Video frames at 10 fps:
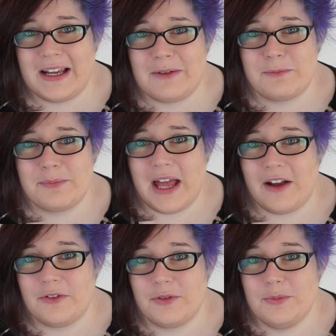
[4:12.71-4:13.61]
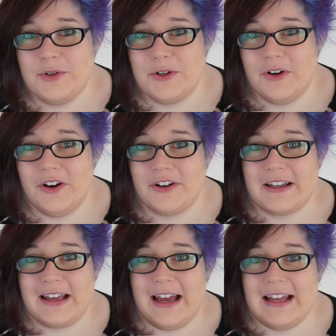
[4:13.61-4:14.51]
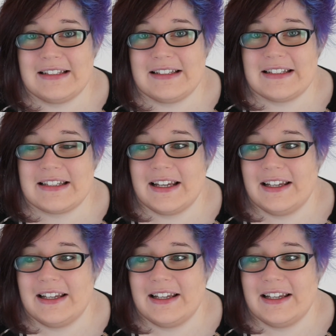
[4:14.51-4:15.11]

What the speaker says: get back from New York and